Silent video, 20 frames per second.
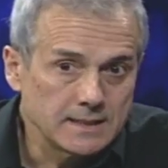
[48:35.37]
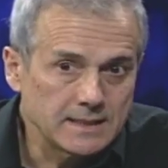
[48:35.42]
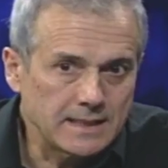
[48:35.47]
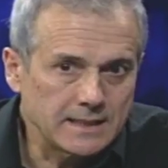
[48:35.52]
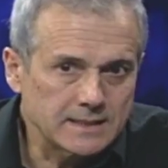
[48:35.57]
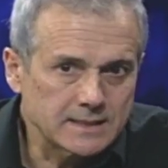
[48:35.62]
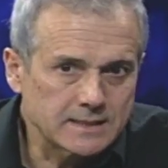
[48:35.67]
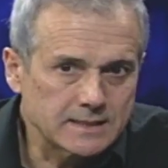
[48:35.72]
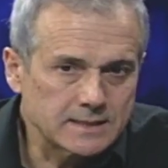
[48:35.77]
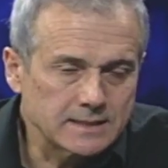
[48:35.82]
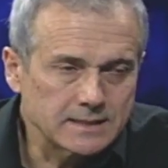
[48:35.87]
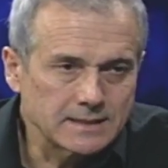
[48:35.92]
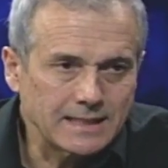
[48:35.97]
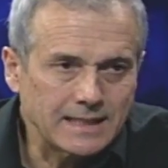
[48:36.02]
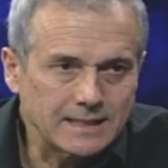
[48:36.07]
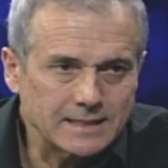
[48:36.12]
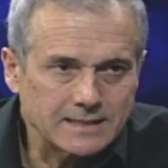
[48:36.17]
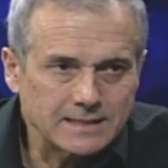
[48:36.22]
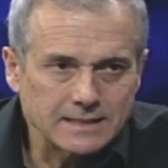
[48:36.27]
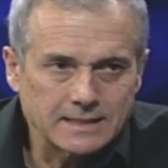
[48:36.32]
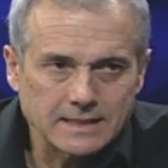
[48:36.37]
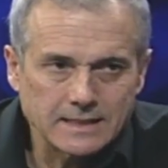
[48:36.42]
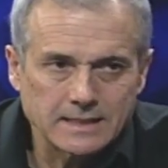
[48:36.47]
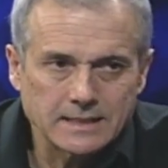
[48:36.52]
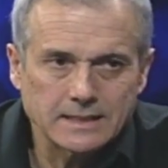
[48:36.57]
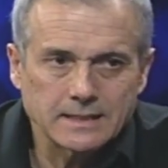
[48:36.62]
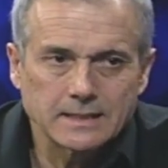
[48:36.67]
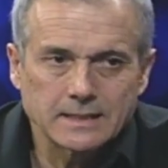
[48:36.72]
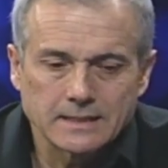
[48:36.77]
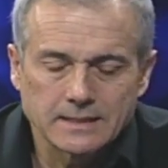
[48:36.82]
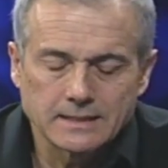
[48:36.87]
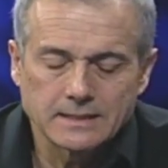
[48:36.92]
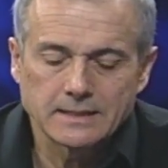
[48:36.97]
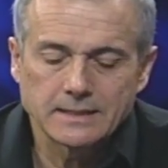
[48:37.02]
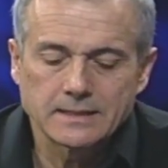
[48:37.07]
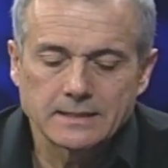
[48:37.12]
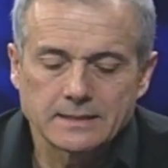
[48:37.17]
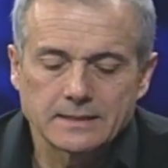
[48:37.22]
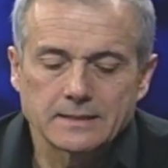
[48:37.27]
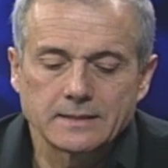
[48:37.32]
That's that's the uh,
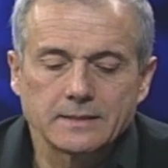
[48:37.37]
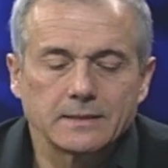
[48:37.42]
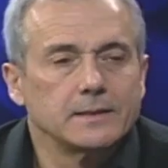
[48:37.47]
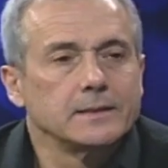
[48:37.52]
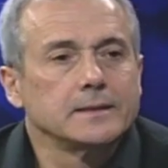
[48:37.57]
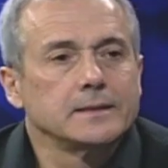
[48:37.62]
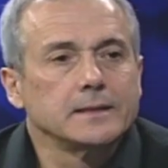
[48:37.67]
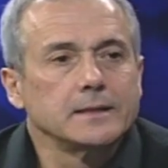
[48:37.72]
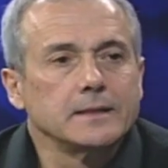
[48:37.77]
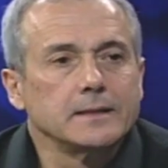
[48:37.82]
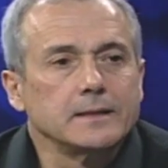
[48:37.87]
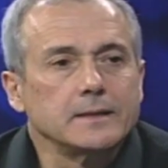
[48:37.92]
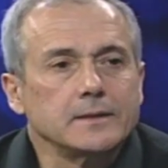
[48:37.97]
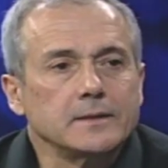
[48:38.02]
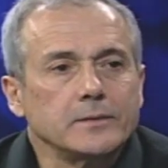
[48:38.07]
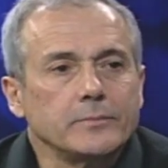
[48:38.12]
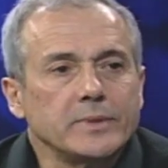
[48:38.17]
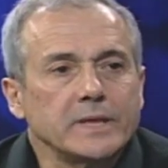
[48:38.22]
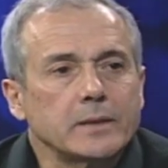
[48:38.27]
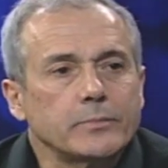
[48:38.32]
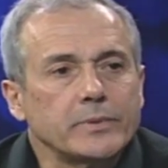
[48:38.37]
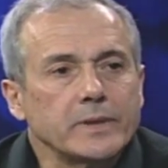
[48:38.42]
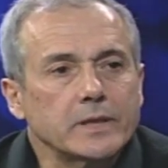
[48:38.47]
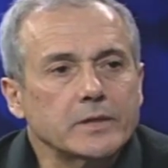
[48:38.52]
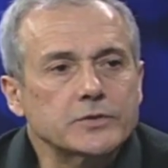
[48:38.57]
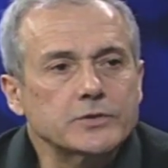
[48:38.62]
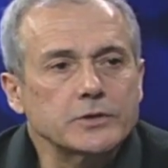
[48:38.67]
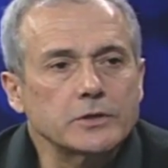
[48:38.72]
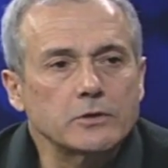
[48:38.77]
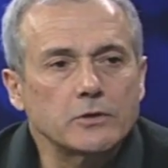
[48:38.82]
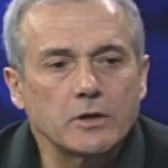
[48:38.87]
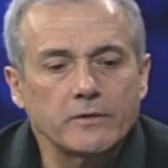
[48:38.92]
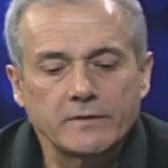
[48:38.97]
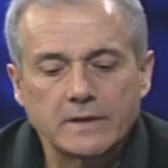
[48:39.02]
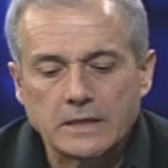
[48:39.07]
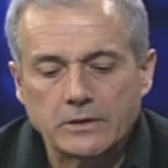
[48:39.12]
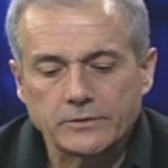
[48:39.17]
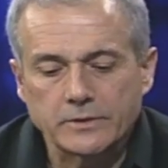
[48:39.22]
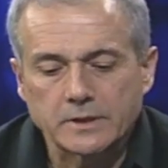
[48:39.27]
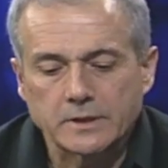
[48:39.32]
the uh, the uh, the big picture of
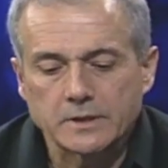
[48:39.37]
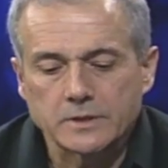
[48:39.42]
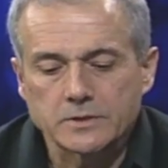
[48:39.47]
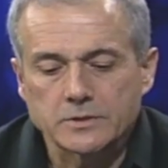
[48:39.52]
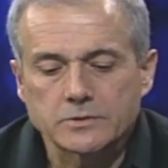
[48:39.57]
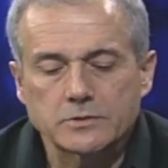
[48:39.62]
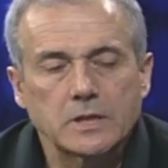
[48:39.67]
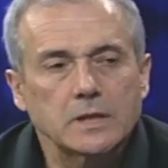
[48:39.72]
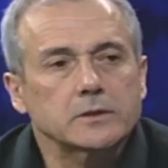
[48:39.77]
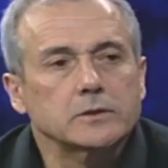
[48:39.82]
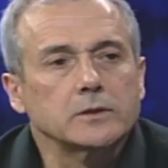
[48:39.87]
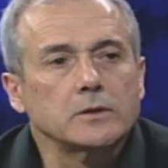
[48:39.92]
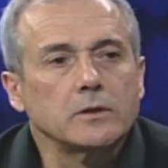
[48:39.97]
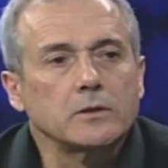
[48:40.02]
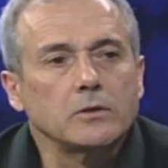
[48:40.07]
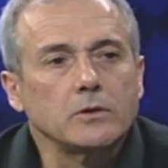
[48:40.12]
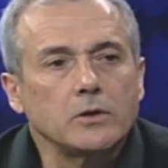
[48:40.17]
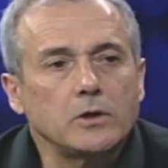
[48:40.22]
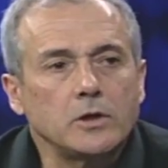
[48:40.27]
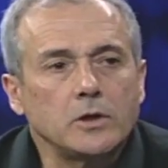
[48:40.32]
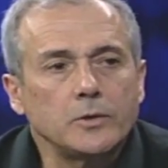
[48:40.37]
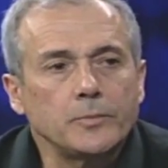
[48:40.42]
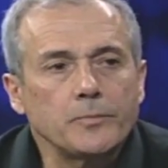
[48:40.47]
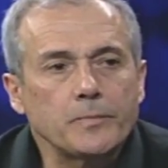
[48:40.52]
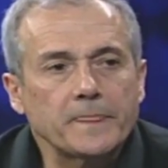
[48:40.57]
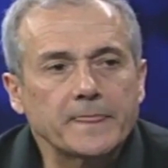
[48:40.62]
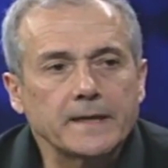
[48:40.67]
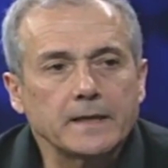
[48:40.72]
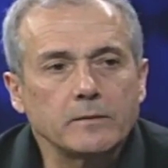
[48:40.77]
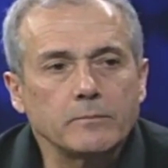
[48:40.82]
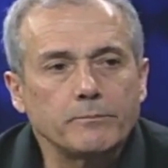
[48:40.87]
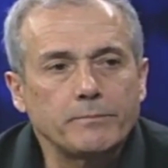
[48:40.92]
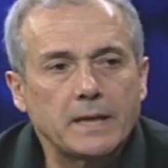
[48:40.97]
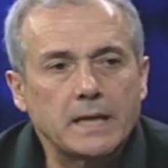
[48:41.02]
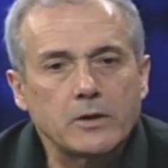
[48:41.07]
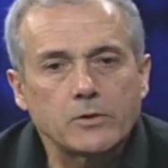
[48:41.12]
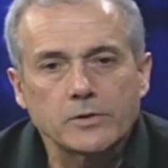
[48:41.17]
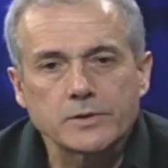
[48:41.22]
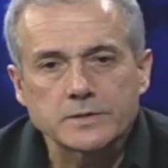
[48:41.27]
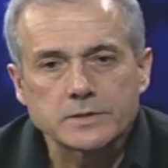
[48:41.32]
how the constructal law
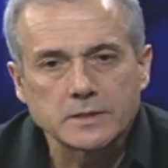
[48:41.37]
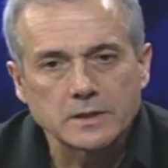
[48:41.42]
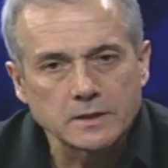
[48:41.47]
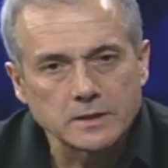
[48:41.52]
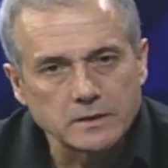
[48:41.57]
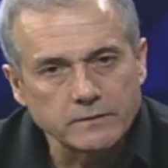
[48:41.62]
empowers the